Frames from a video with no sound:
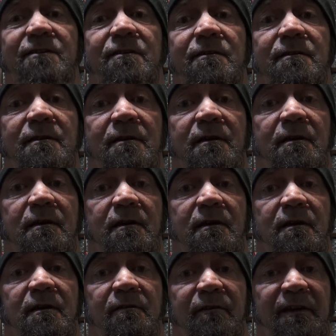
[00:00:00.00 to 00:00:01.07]
you.
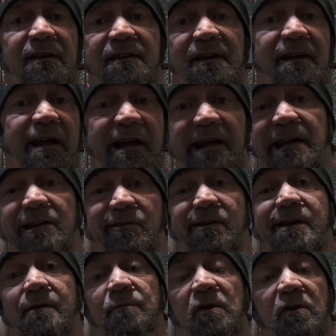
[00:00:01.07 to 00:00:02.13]
If I had to take a
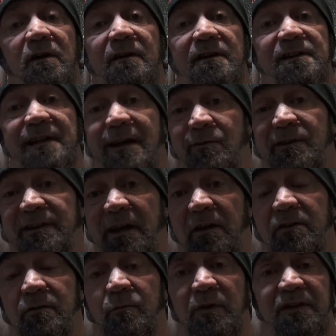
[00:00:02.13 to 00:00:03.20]
gram to look like this, I would
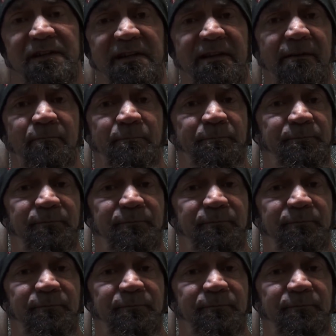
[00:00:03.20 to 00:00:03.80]
tell you. But see,